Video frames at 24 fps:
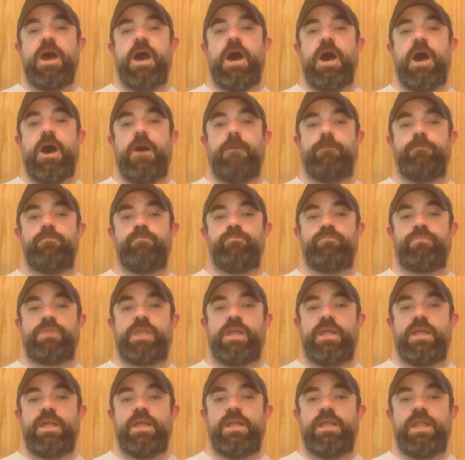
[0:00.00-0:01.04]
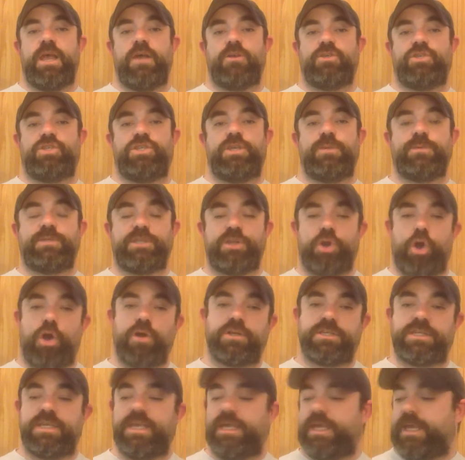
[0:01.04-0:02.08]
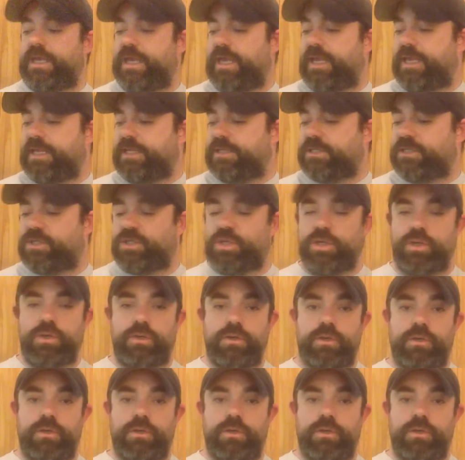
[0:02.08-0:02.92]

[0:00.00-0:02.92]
Now, Chip Zdarsky is